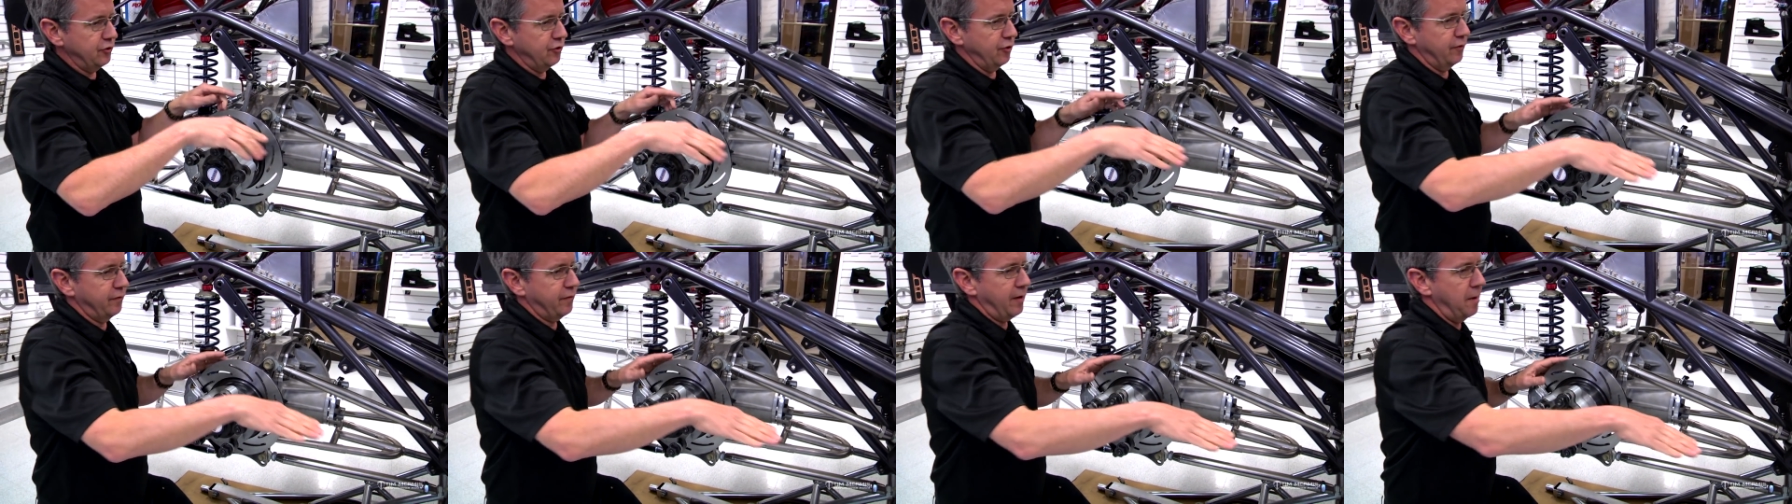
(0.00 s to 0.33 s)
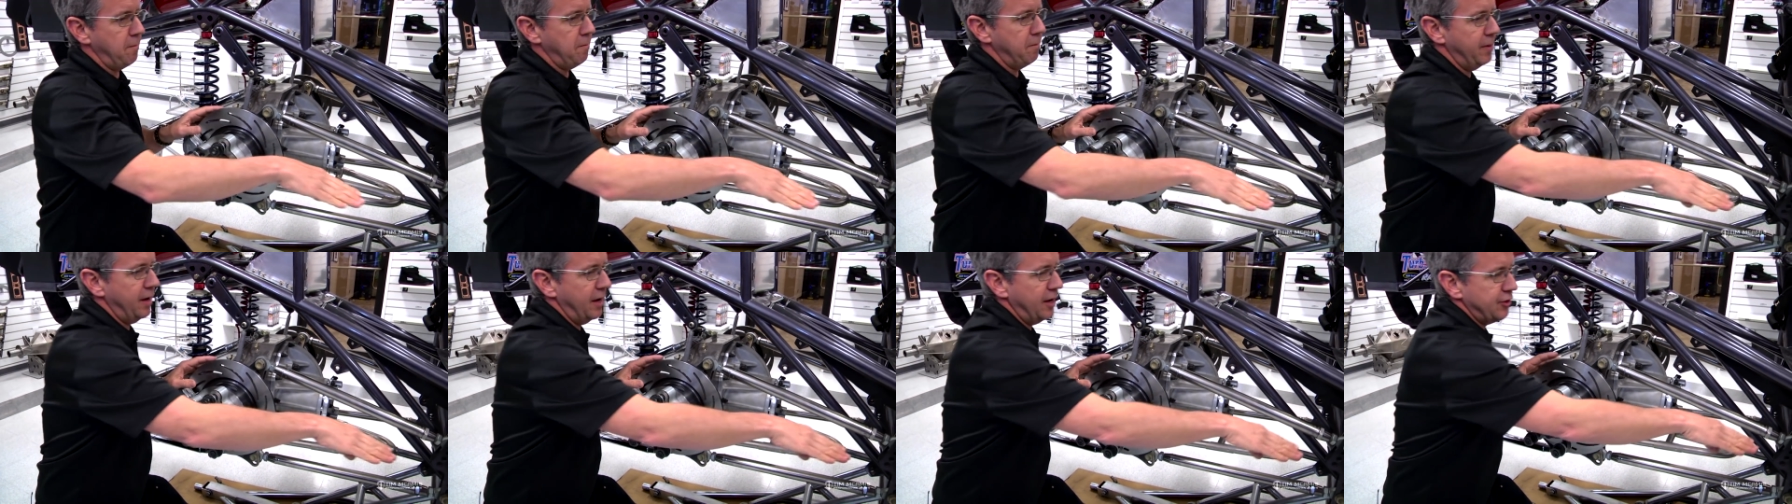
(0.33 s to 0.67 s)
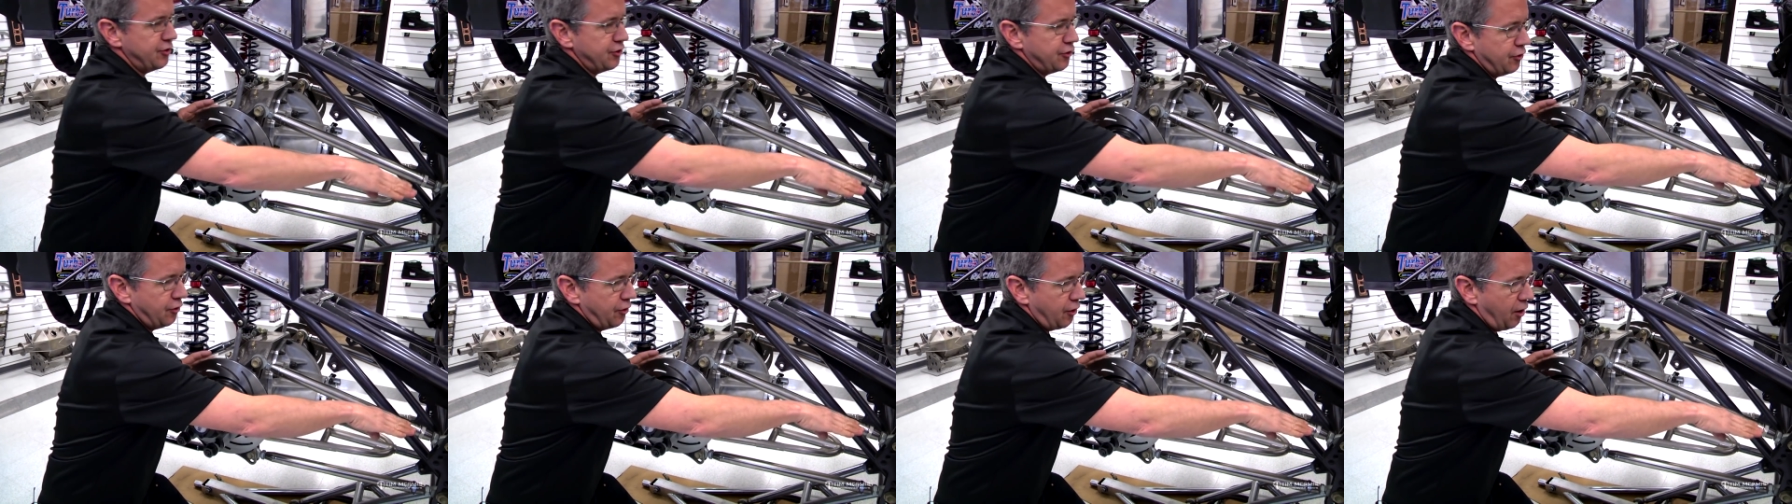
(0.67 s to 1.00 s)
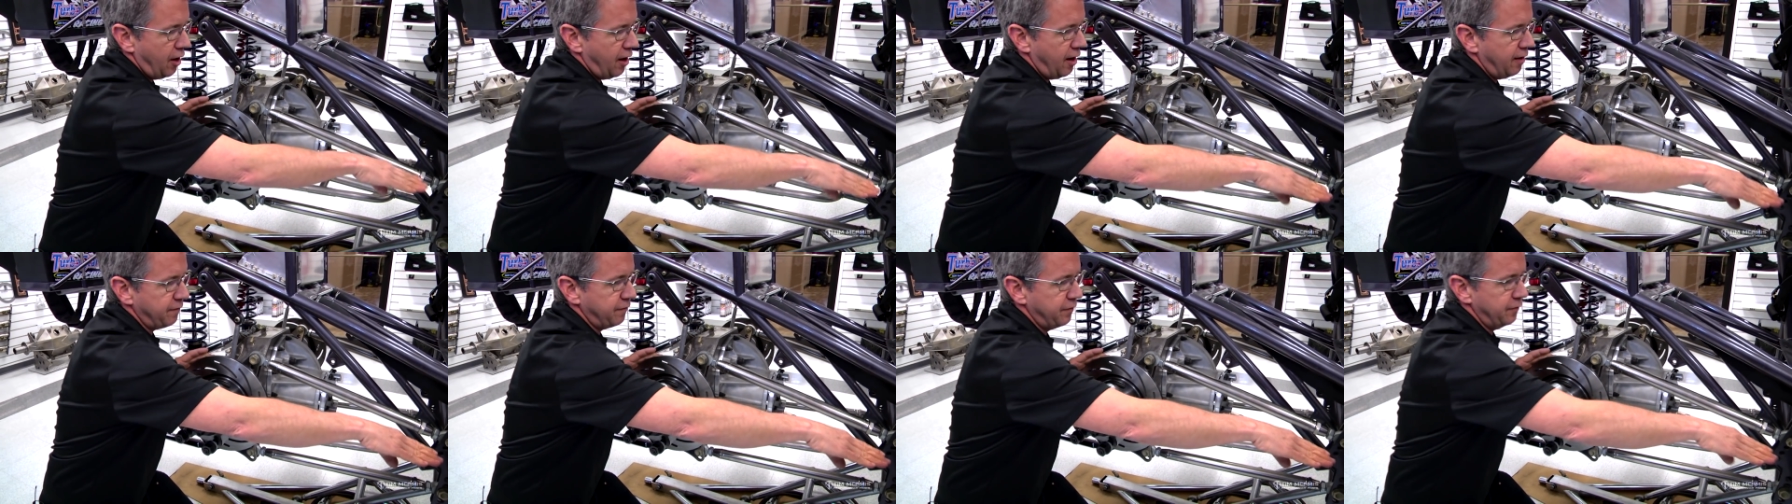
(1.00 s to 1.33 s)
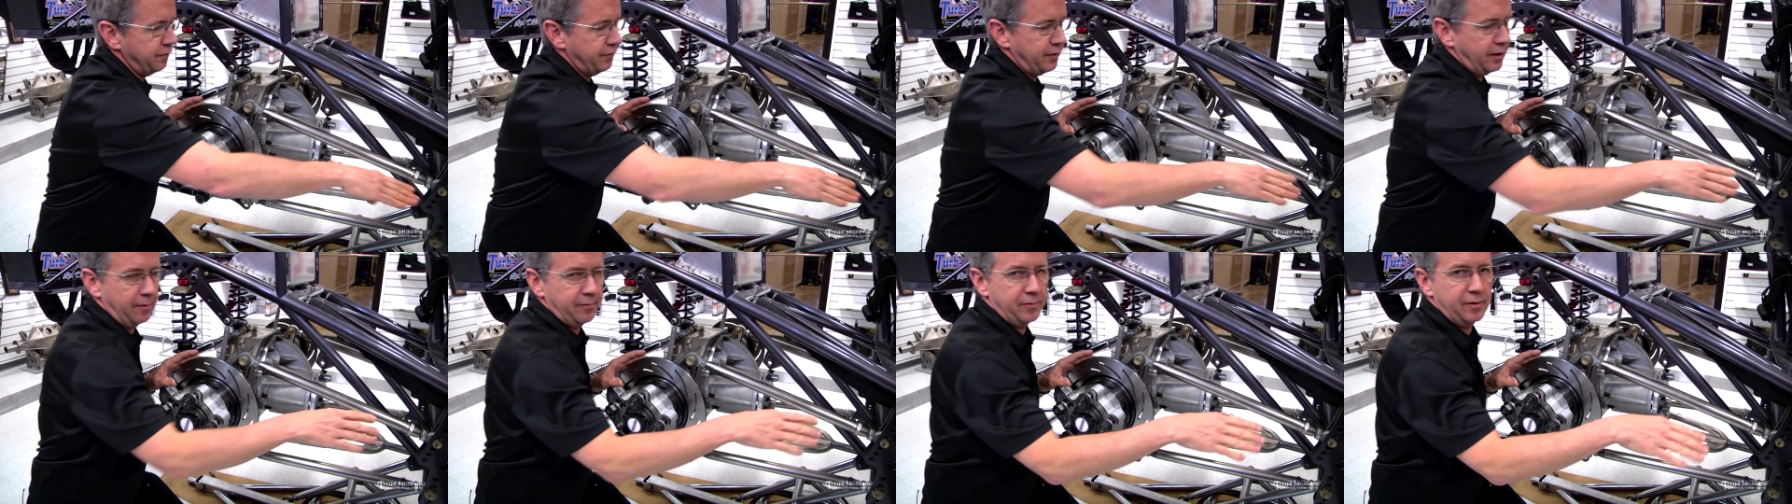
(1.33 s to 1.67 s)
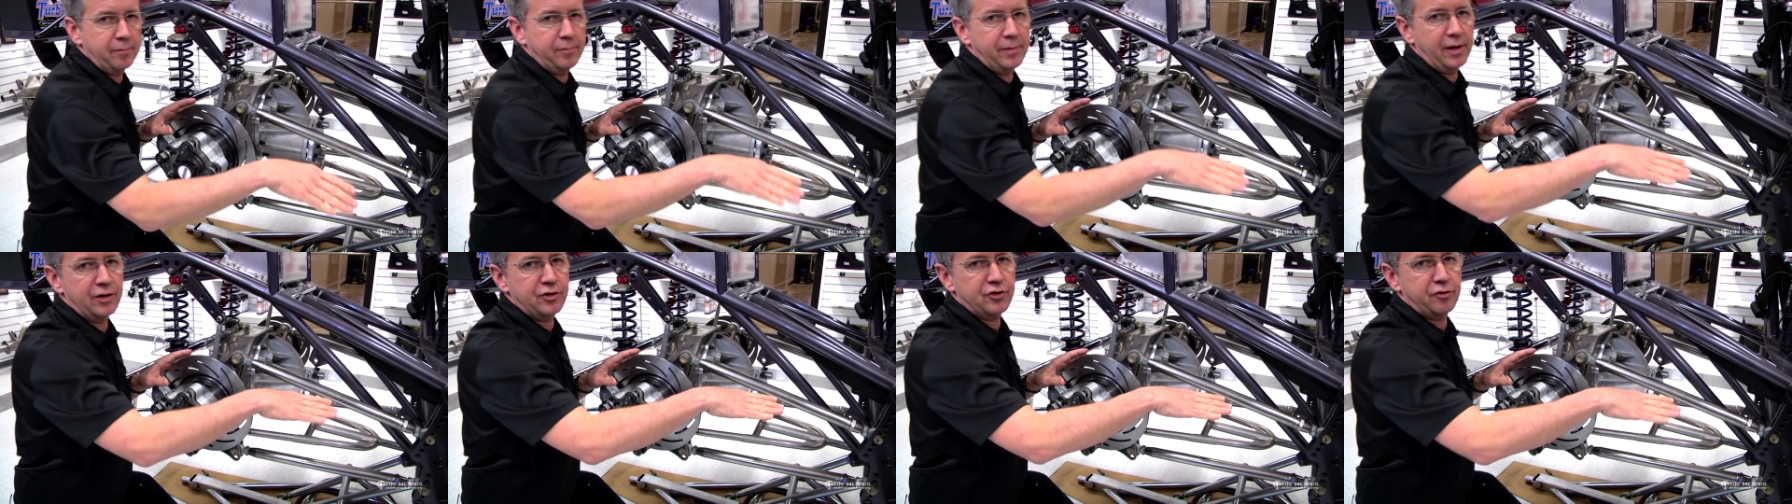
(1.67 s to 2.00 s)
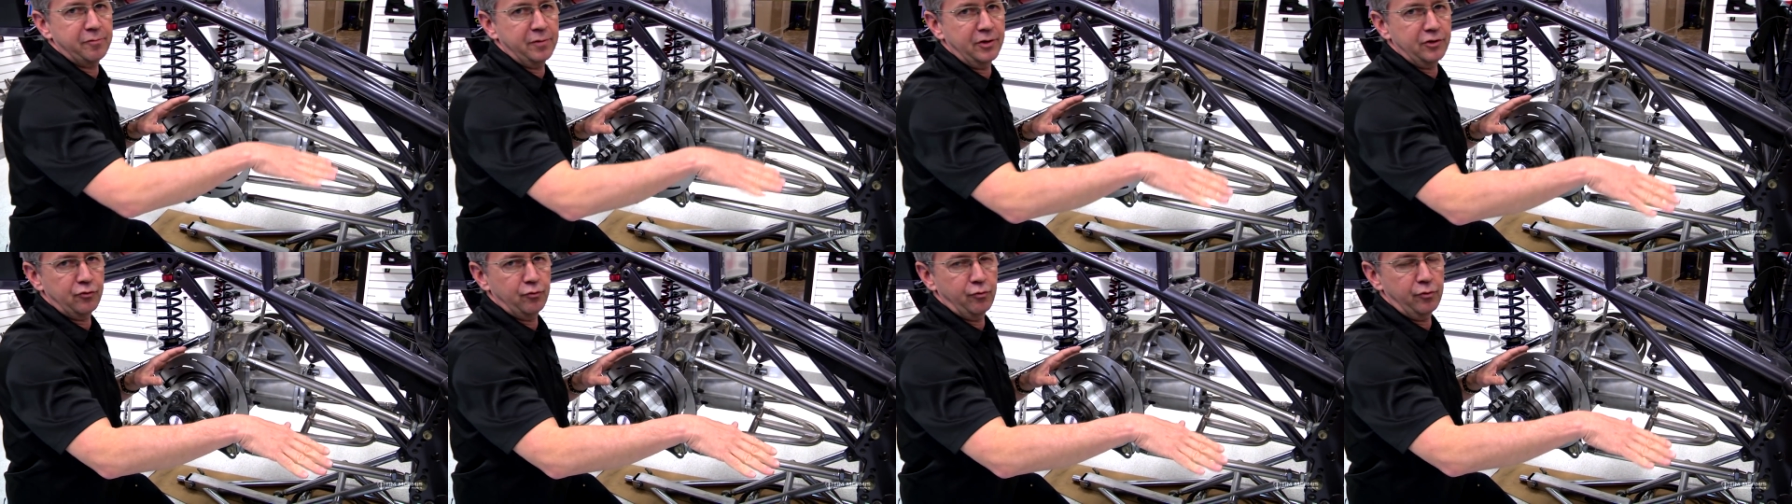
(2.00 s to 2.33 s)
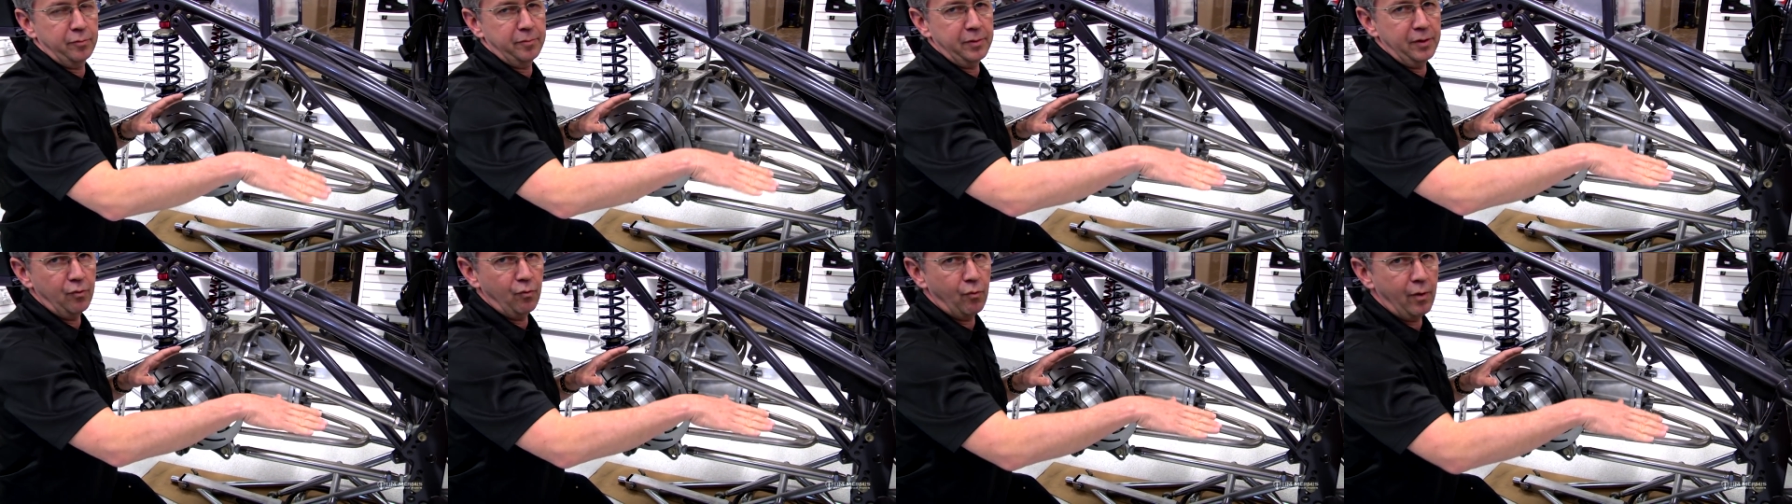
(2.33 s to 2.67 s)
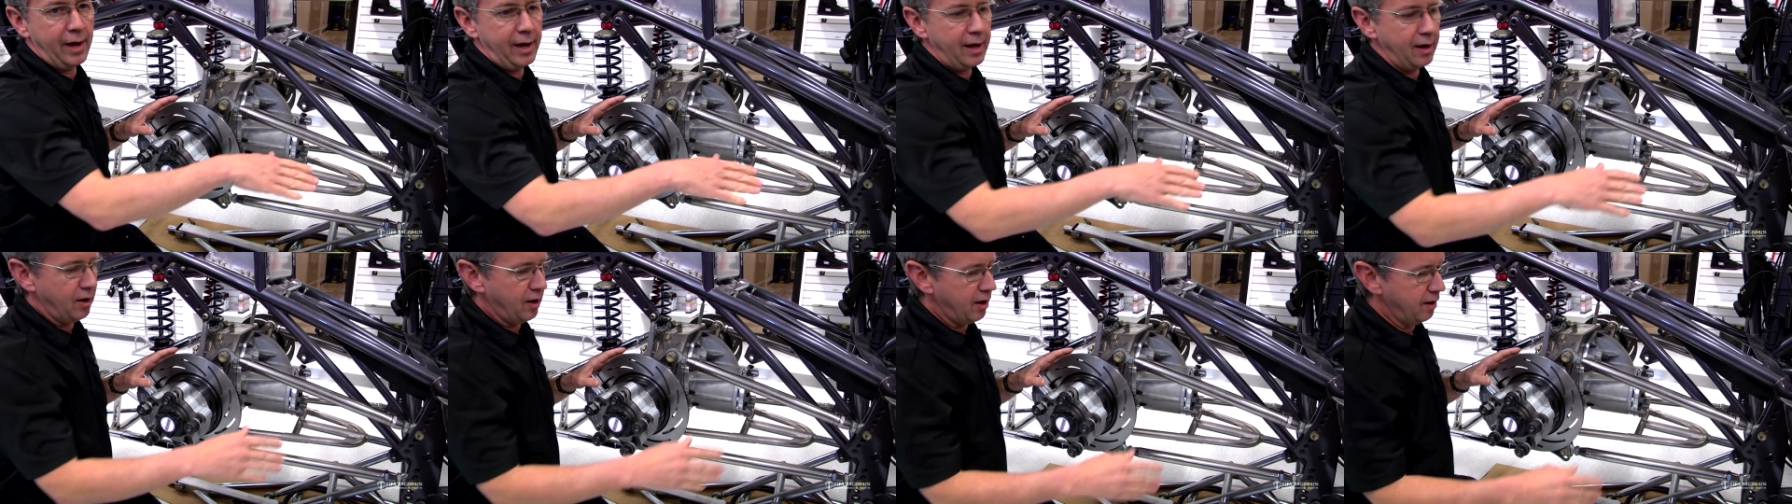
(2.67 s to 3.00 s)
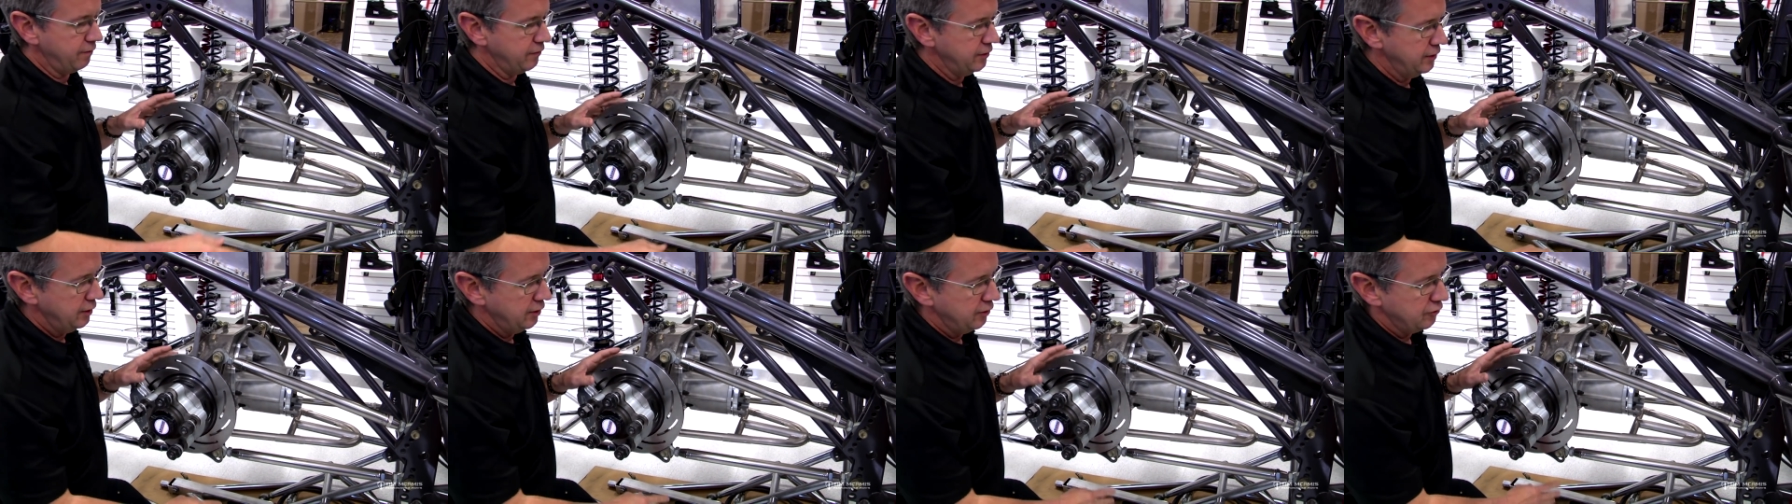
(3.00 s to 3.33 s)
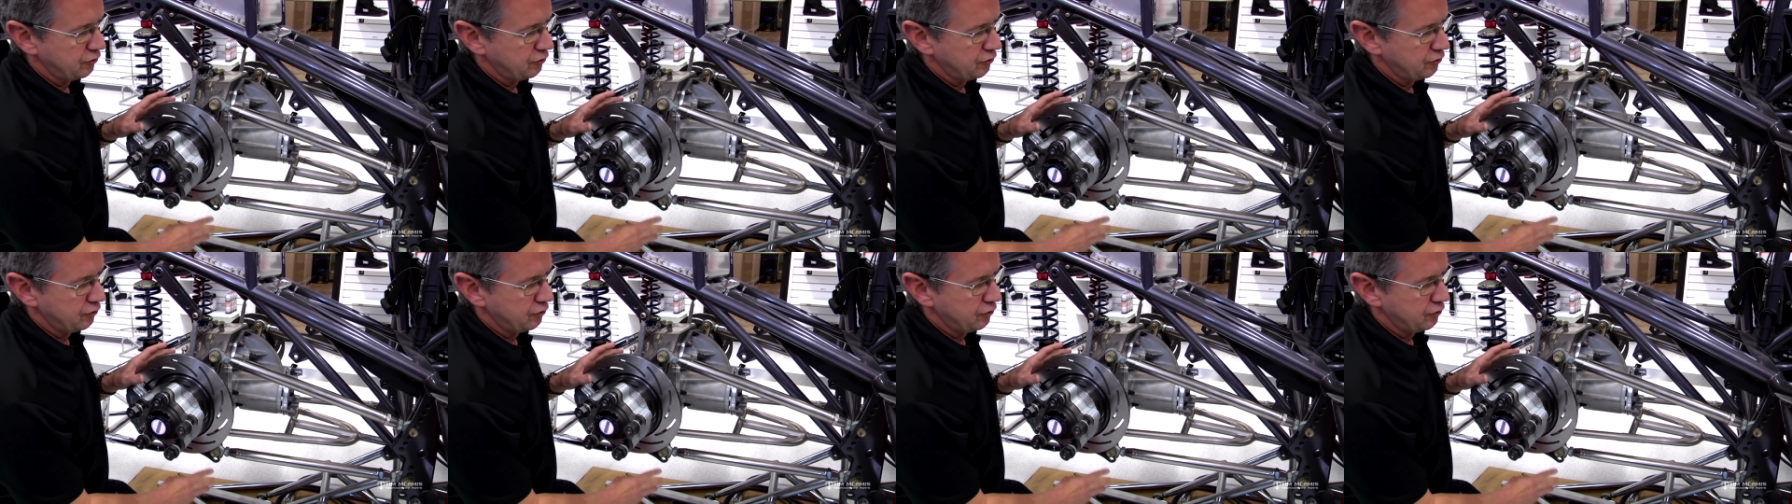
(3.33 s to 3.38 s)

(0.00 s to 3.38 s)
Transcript: So if I measured off of them, the measurements would be way off.